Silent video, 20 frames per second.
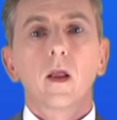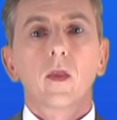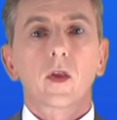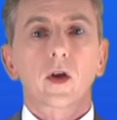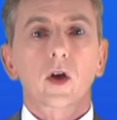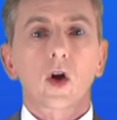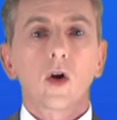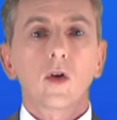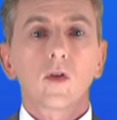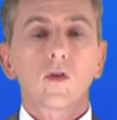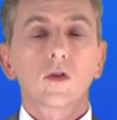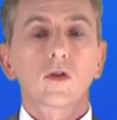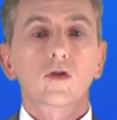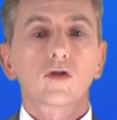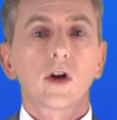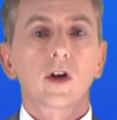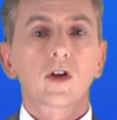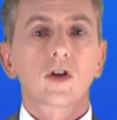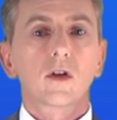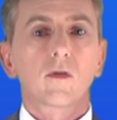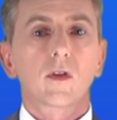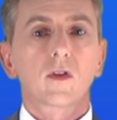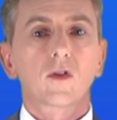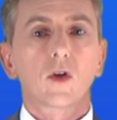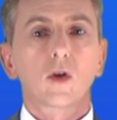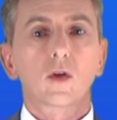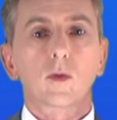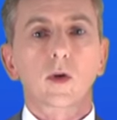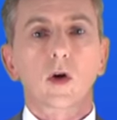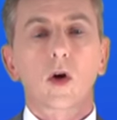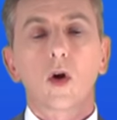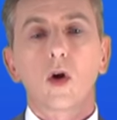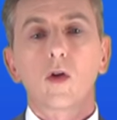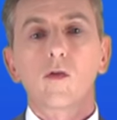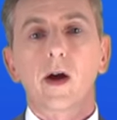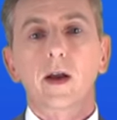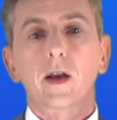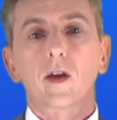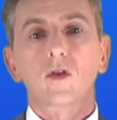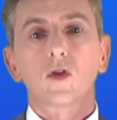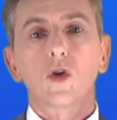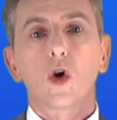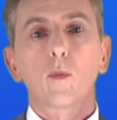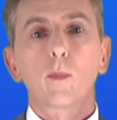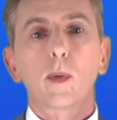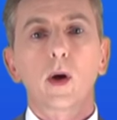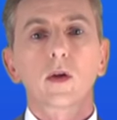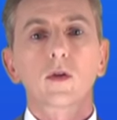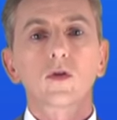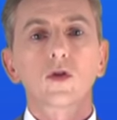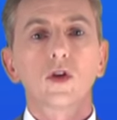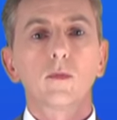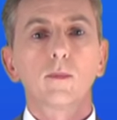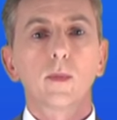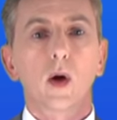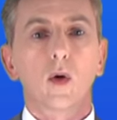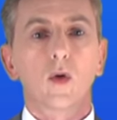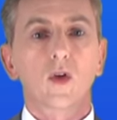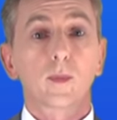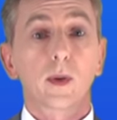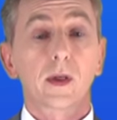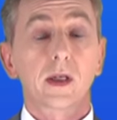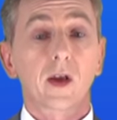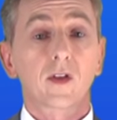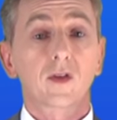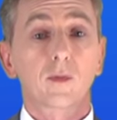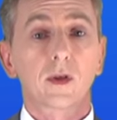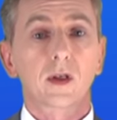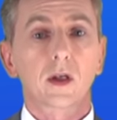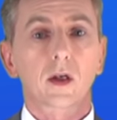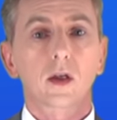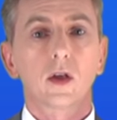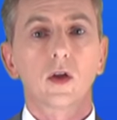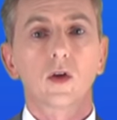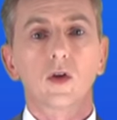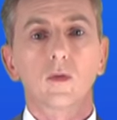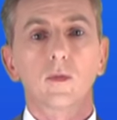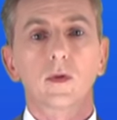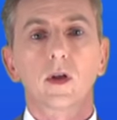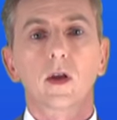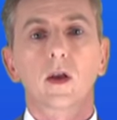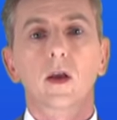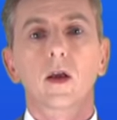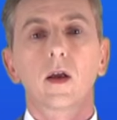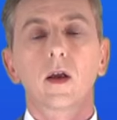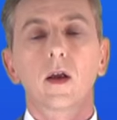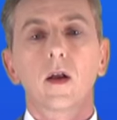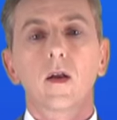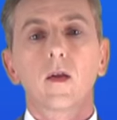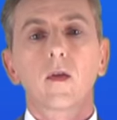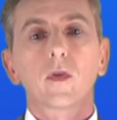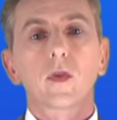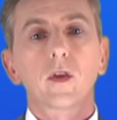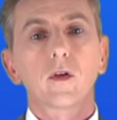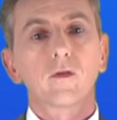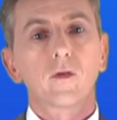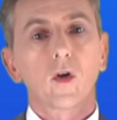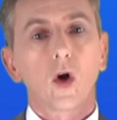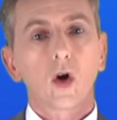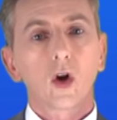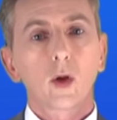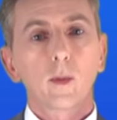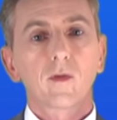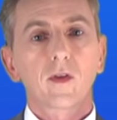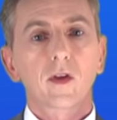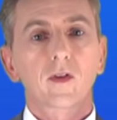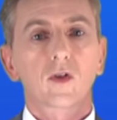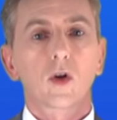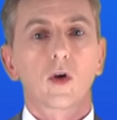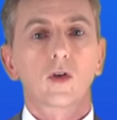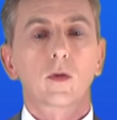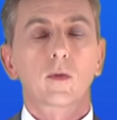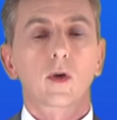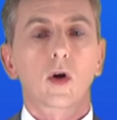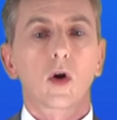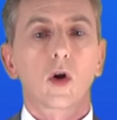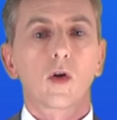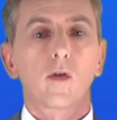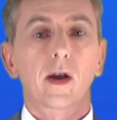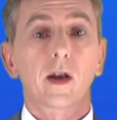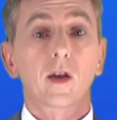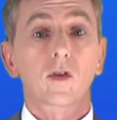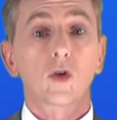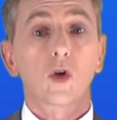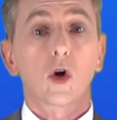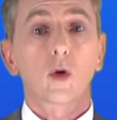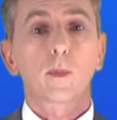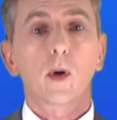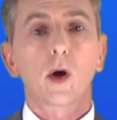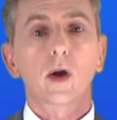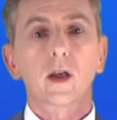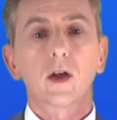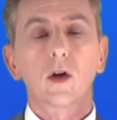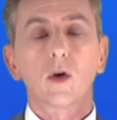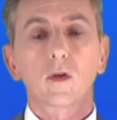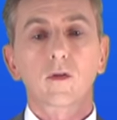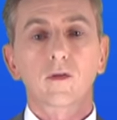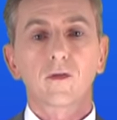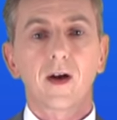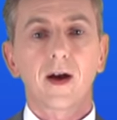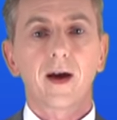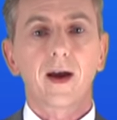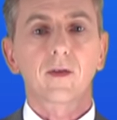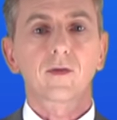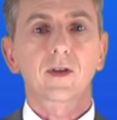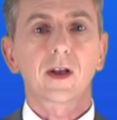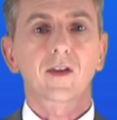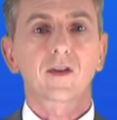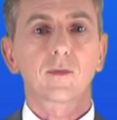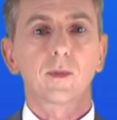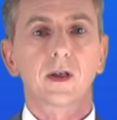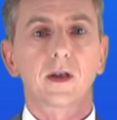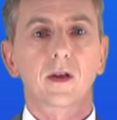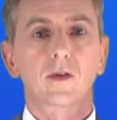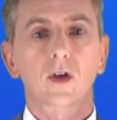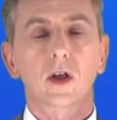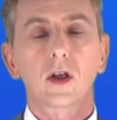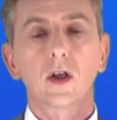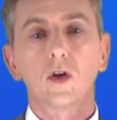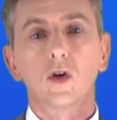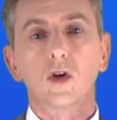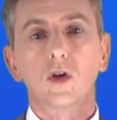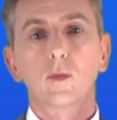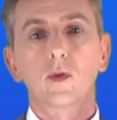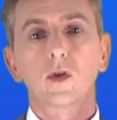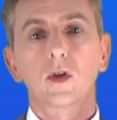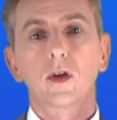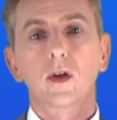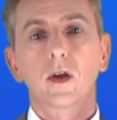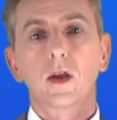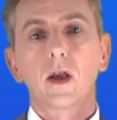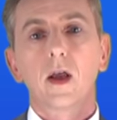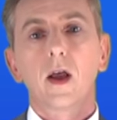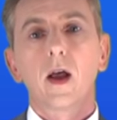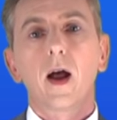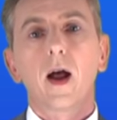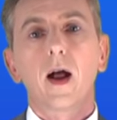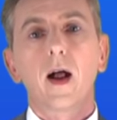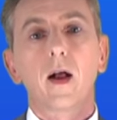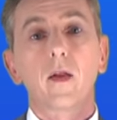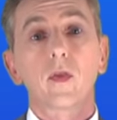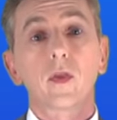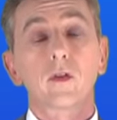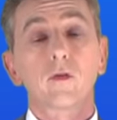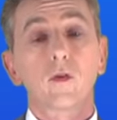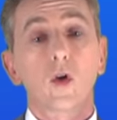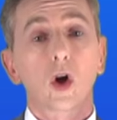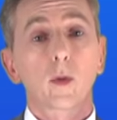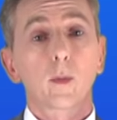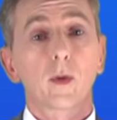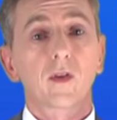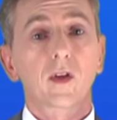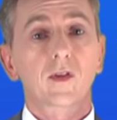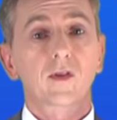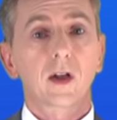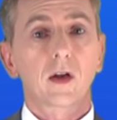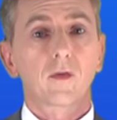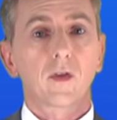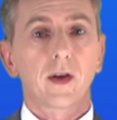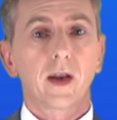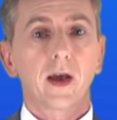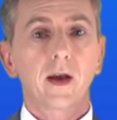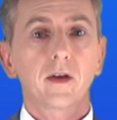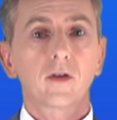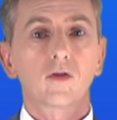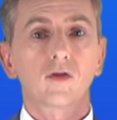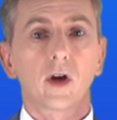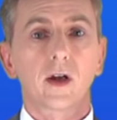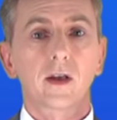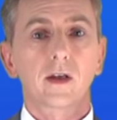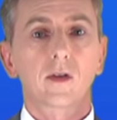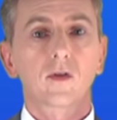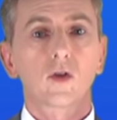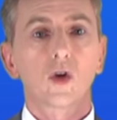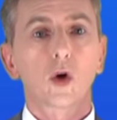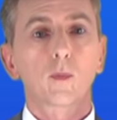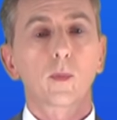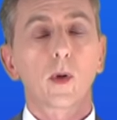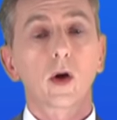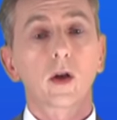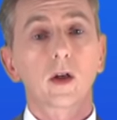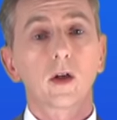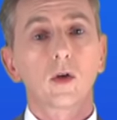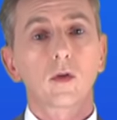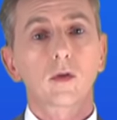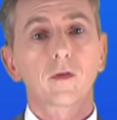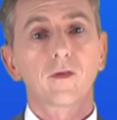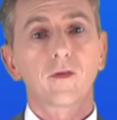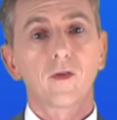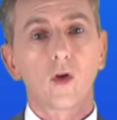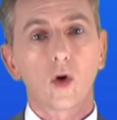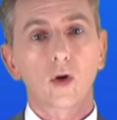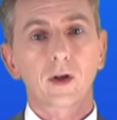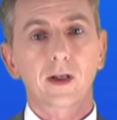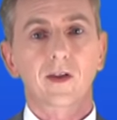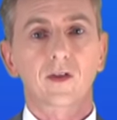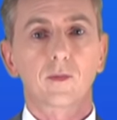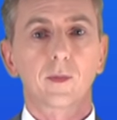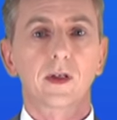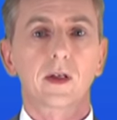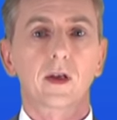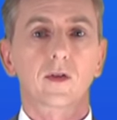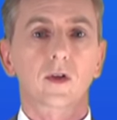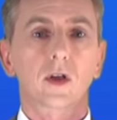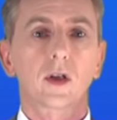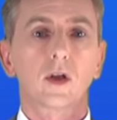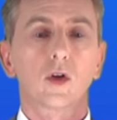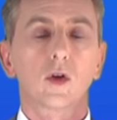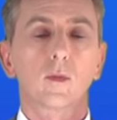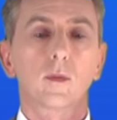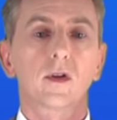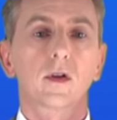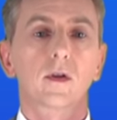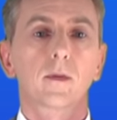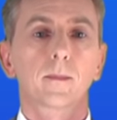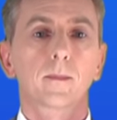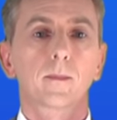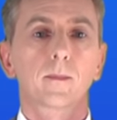The concentration of the sodium chloride is 0.2 moles per decimeter cubed. The volume of the sodium chloride is 0.05 decimeters cubed. And the volume of the silver nitrate is 0.04 decimeters cubed.